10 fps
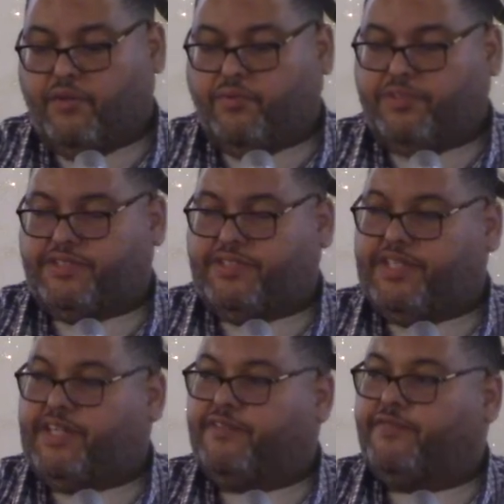was
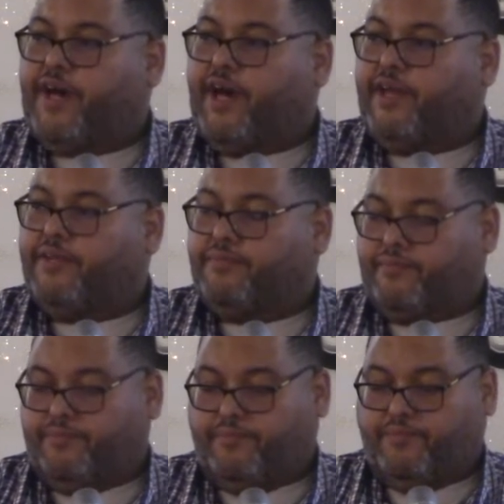deified.
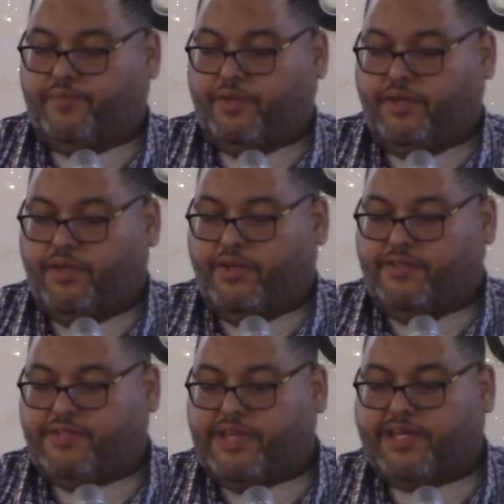
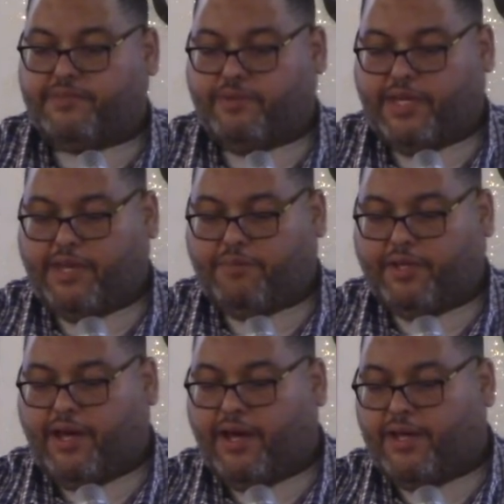Sex became a
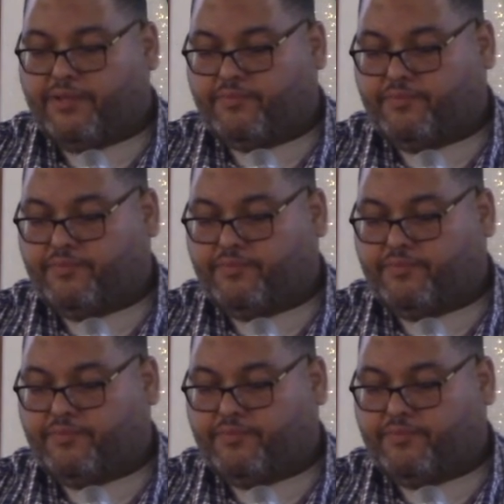god.